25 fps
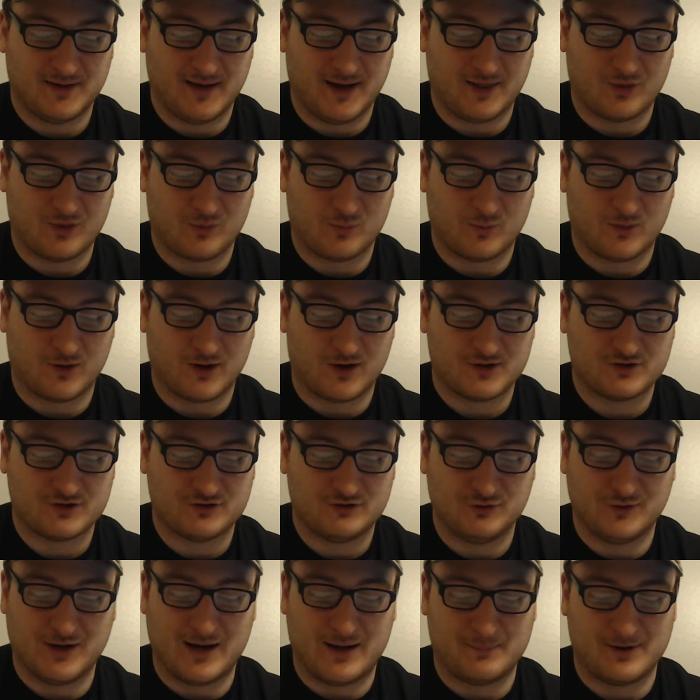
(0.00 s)
and the words
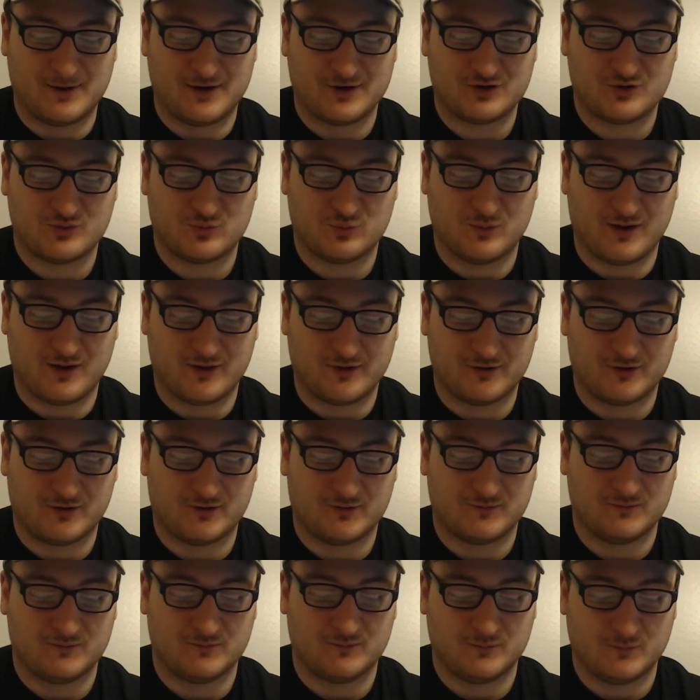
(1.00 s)
do not mesh
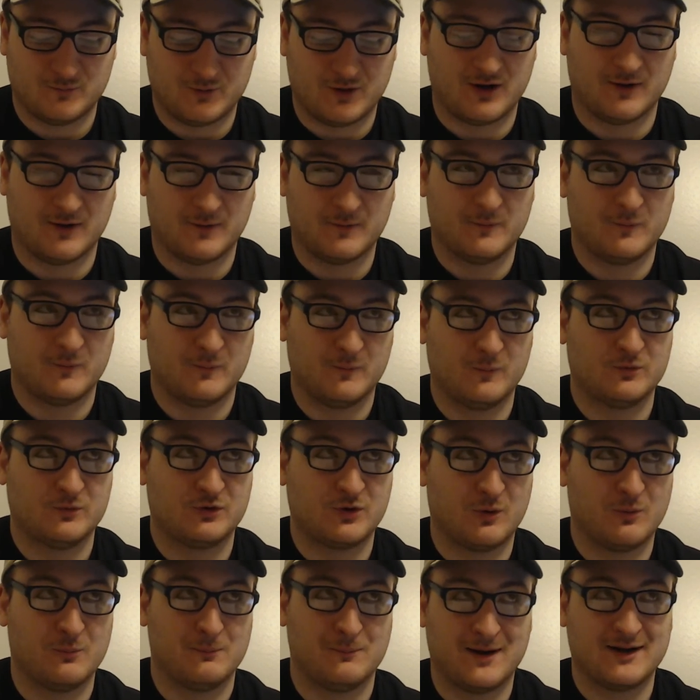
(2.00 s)
whether uh,
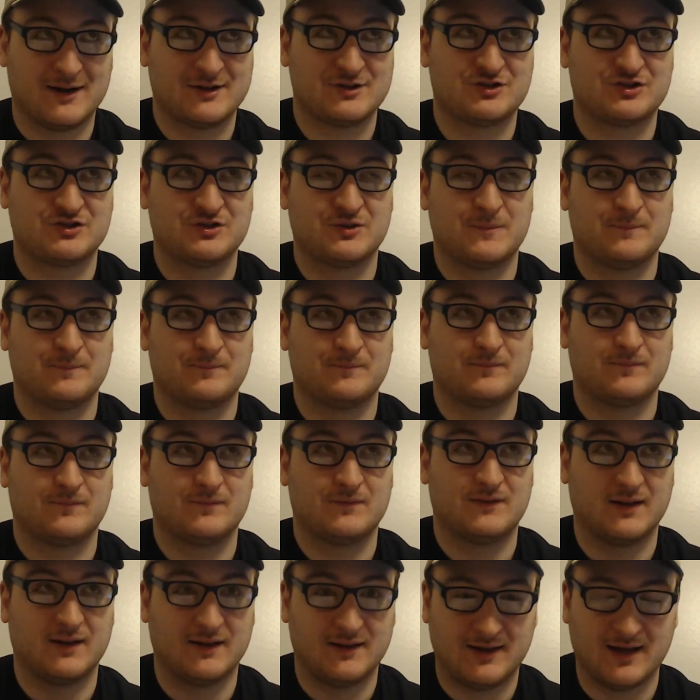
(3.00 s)
don't mesh
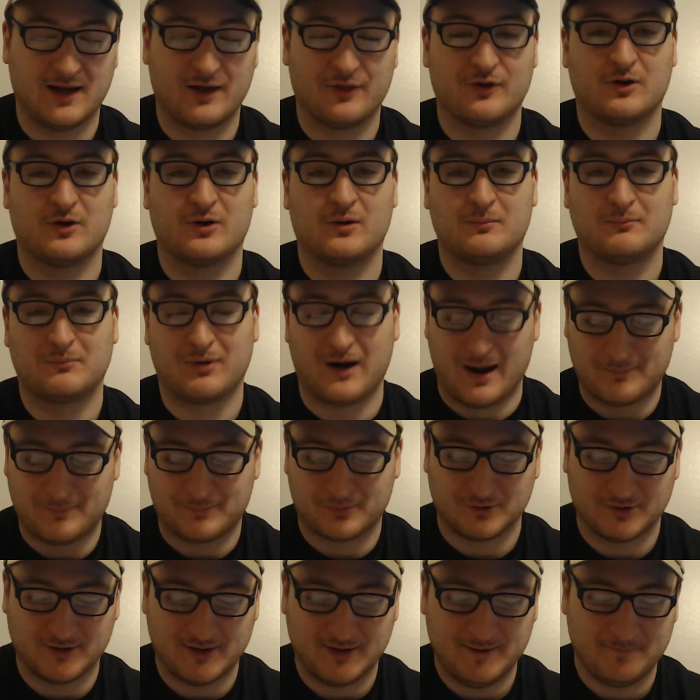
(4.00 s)
together
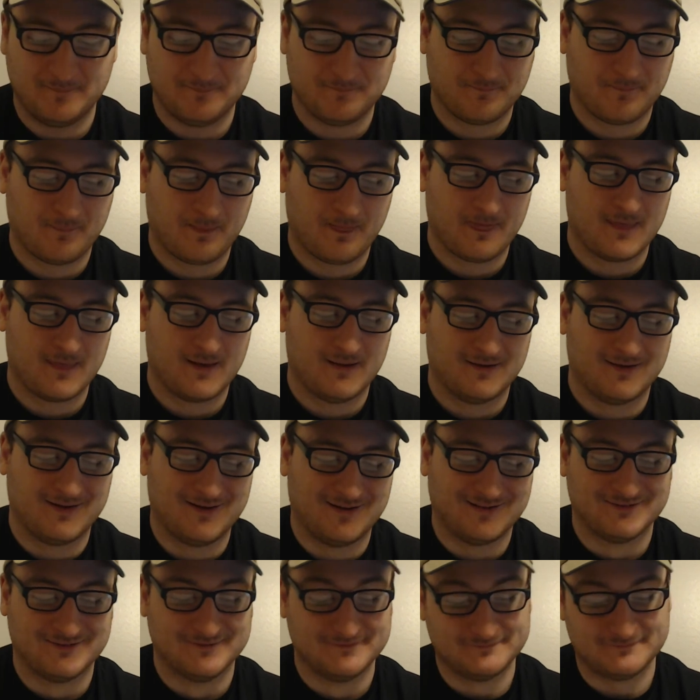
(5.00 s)
properly.
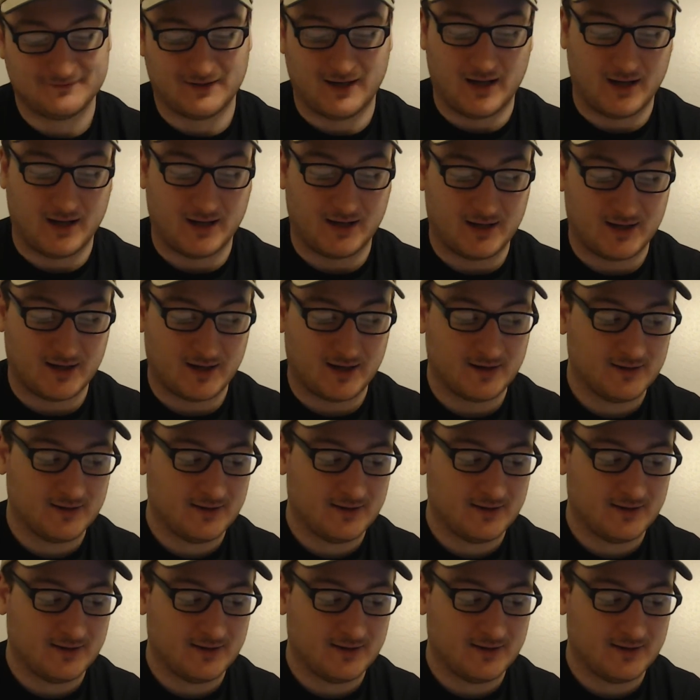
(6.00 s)
Haha.